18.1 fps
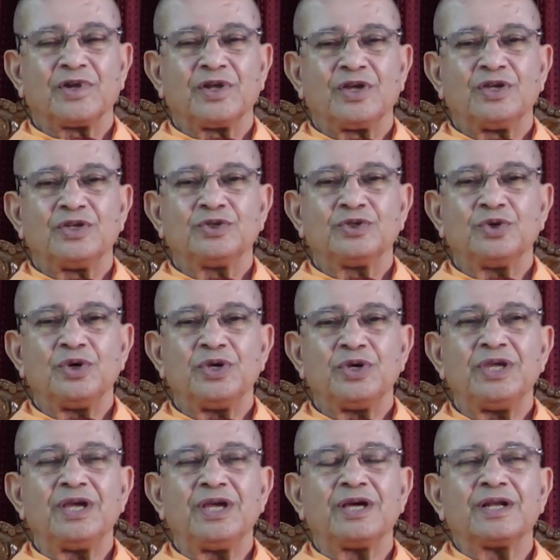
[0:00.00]
So
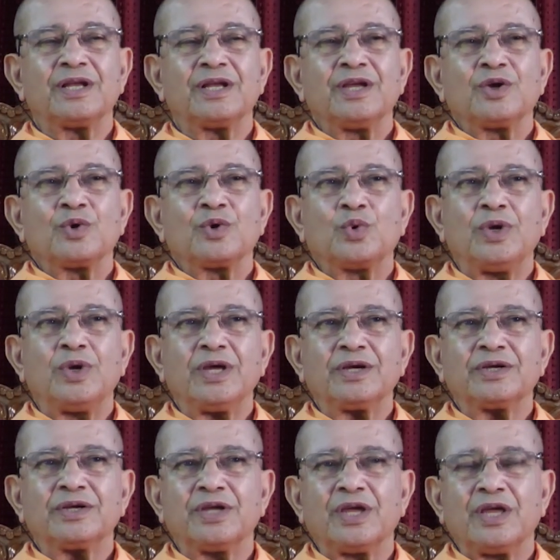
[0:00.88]
here,
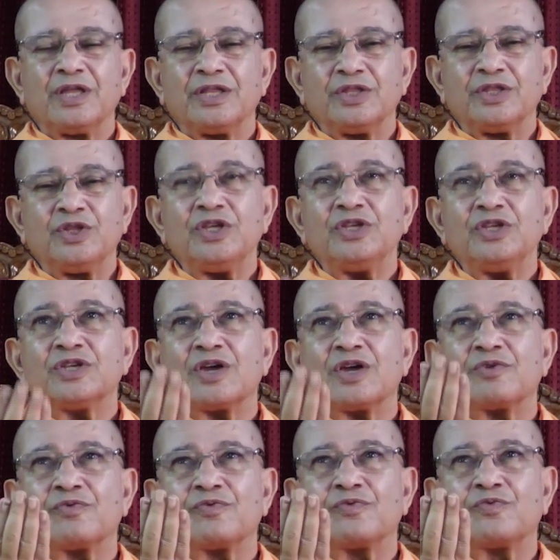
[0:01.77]
these
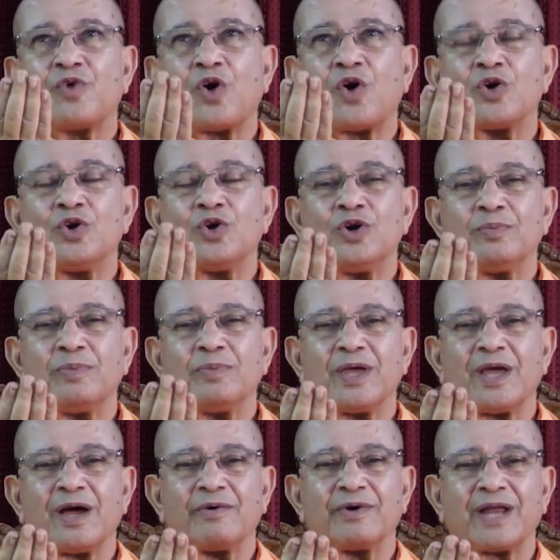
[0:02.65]
are followed
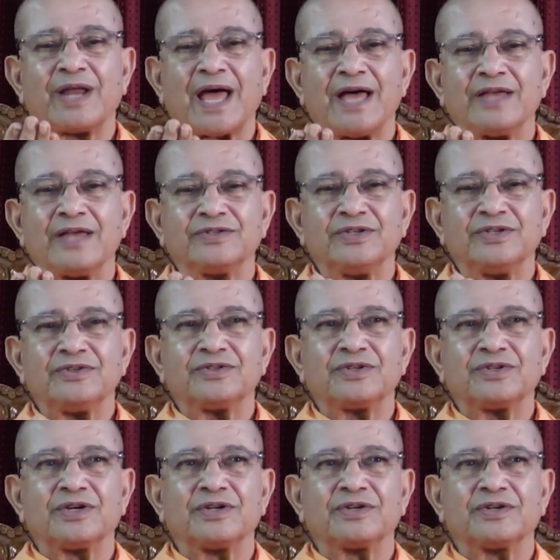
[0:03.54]
by our
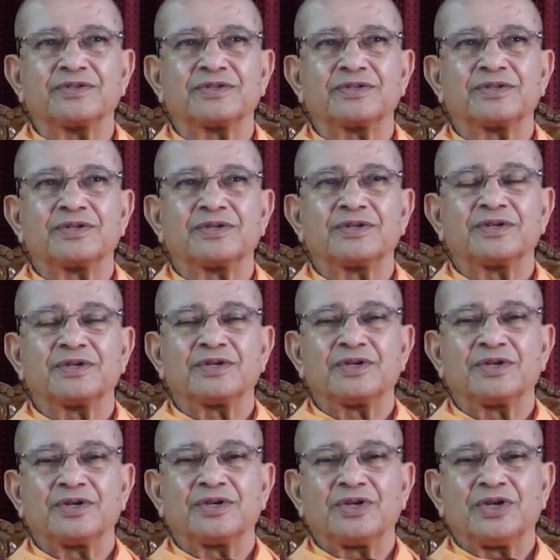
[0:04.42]
ancestors.
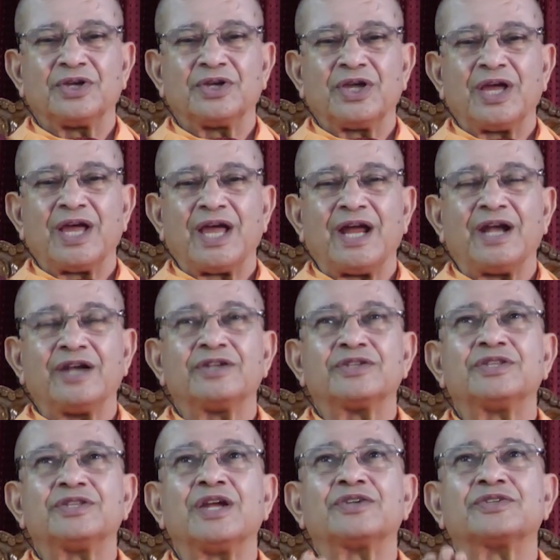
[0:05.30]
And
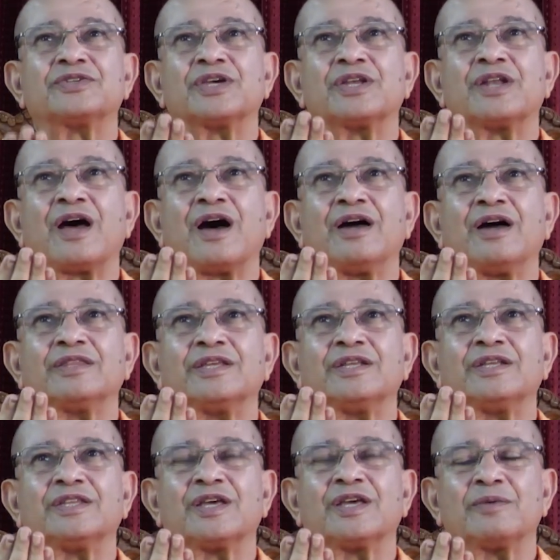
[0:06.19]
that
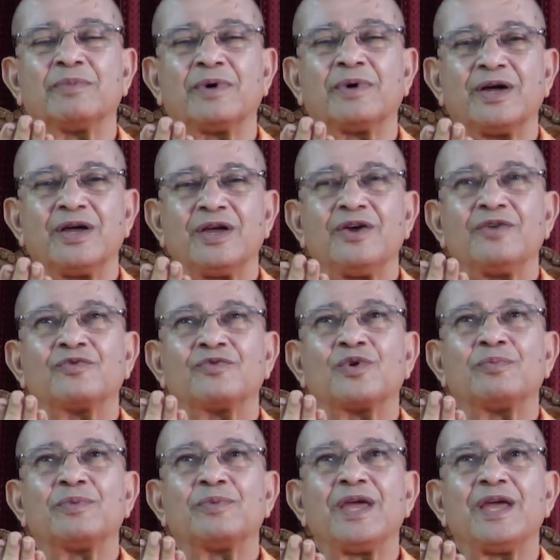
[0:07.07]
Sanatana Dharma
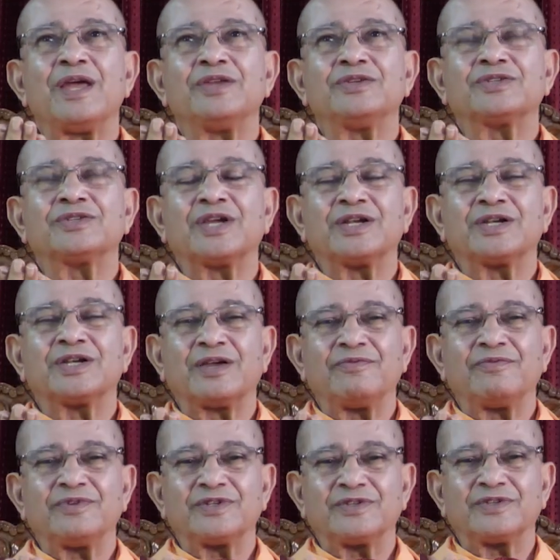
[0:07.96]
from ancient
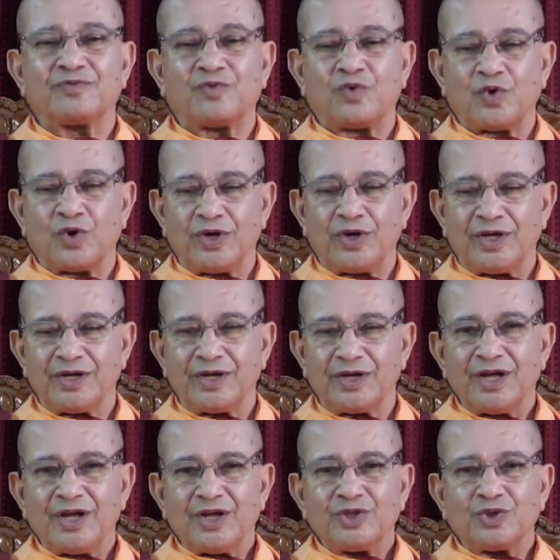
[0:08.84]
time is flowing
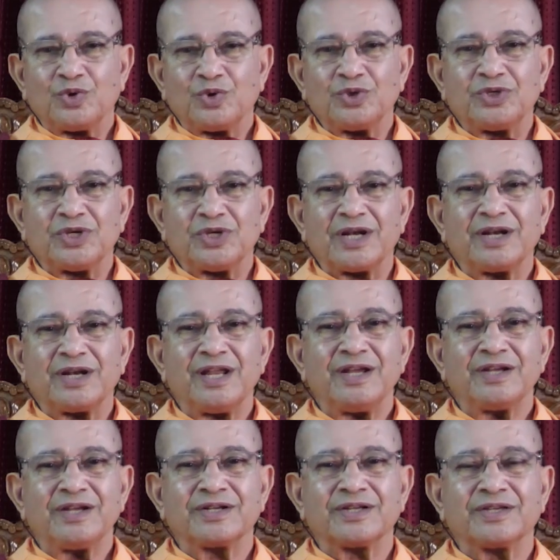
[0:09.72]
through
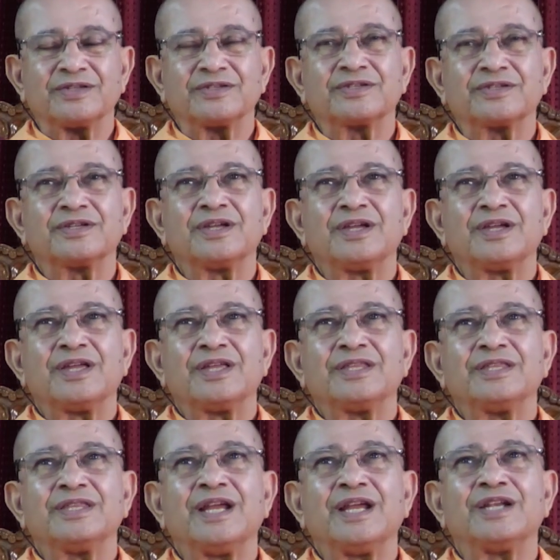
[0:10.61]
generations.
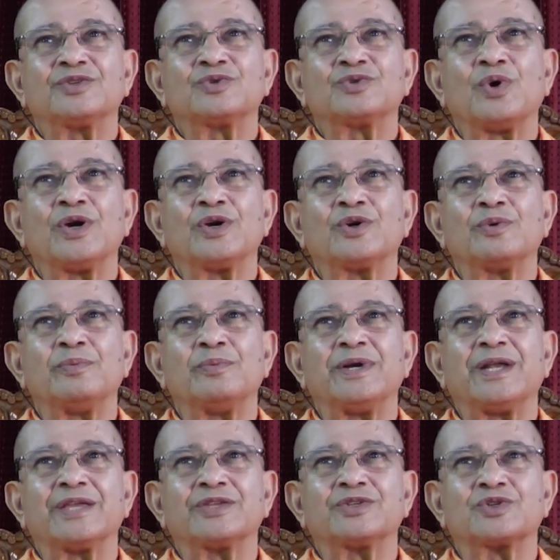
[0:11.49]
That is going to be
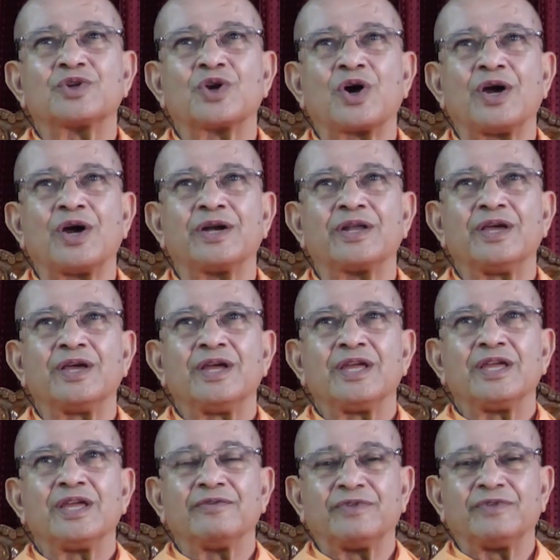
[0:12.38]
destroyed.
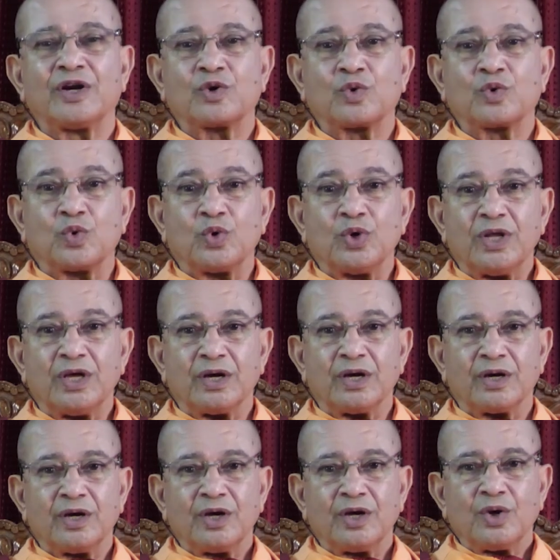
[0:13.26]
If that
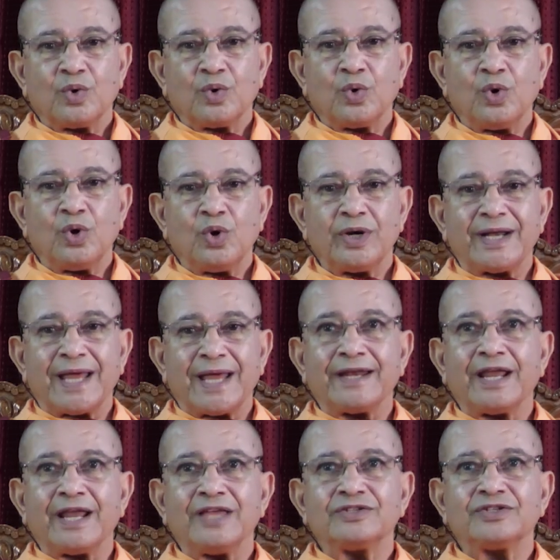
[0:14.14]
Kula, whole
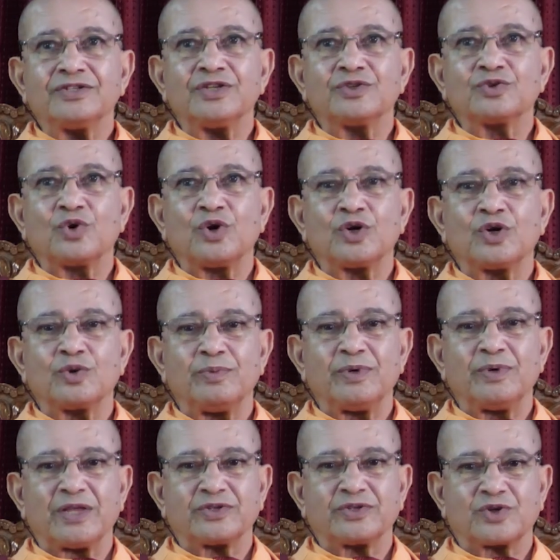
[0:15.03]
dynasty is going to be
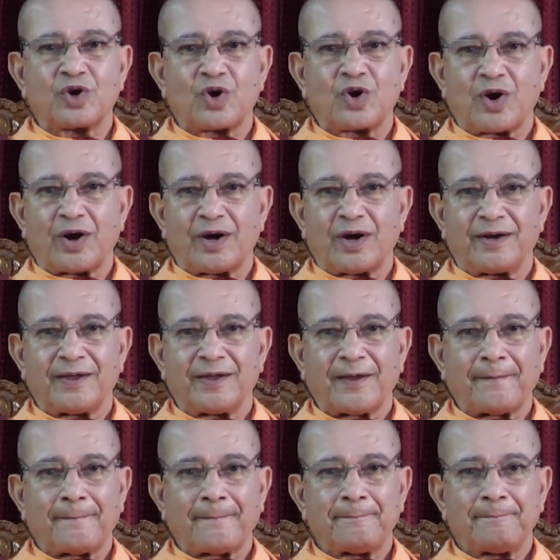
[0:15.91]
destroyed.
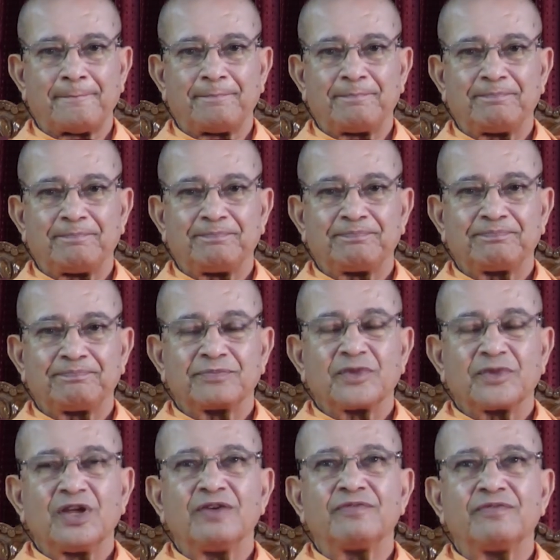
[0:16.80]

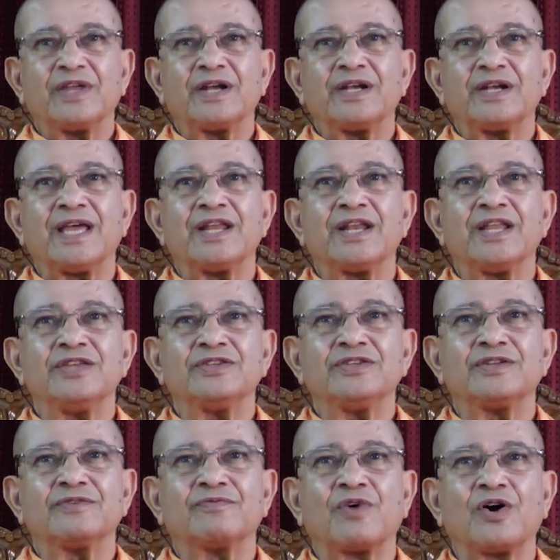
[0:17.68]
If the
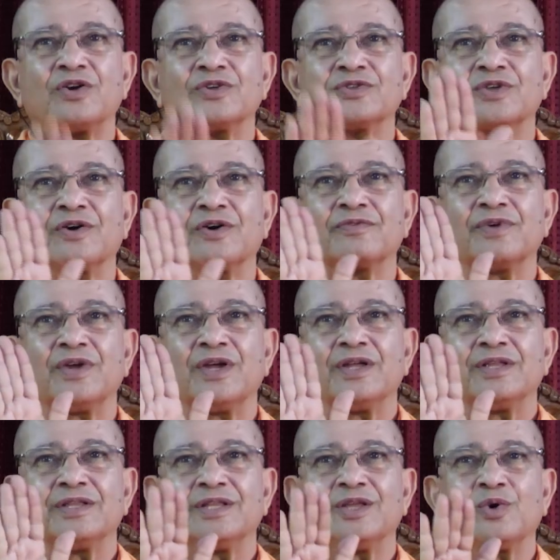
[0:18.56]
dynasty falls off,
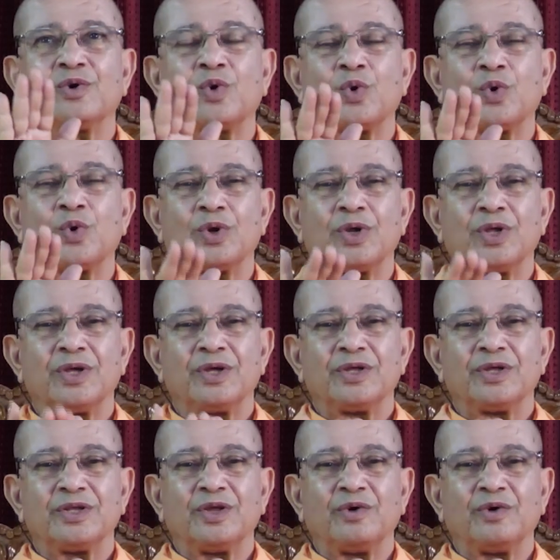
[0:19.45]
the whole,
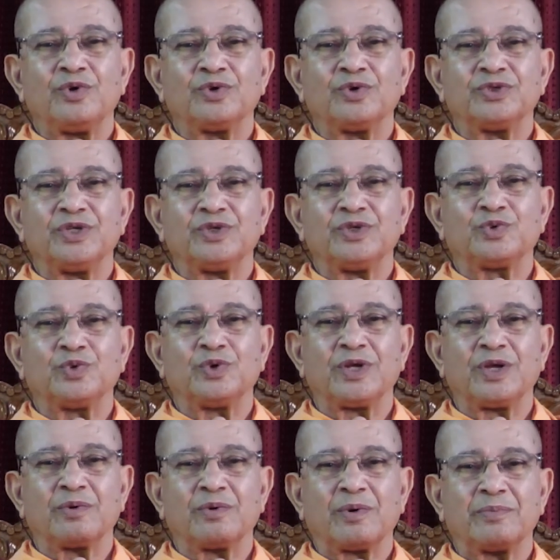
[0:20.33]
now you see
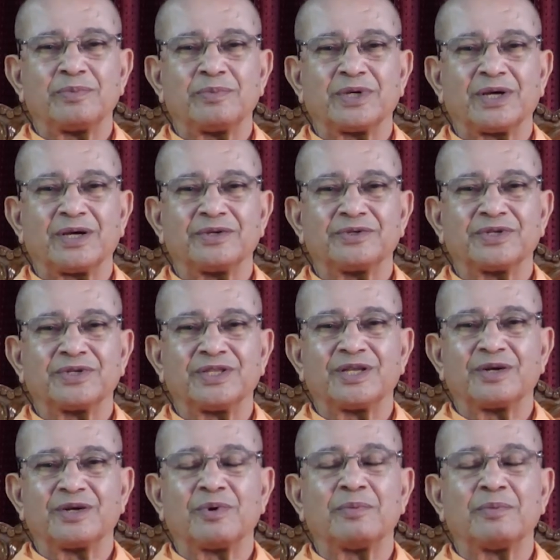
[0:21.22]
Surya Vamsha,
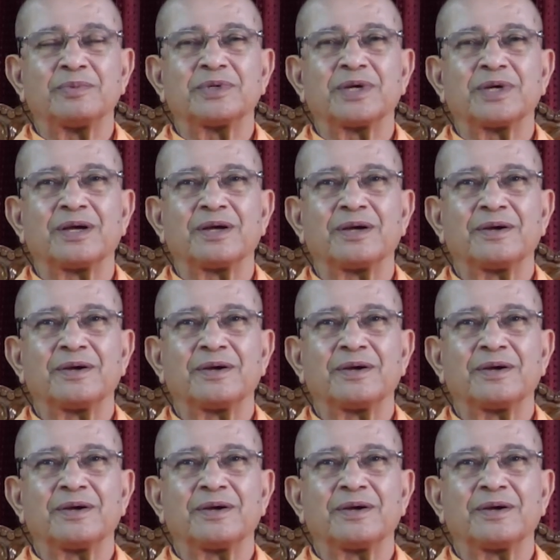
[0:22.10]
Chandra Vamsha.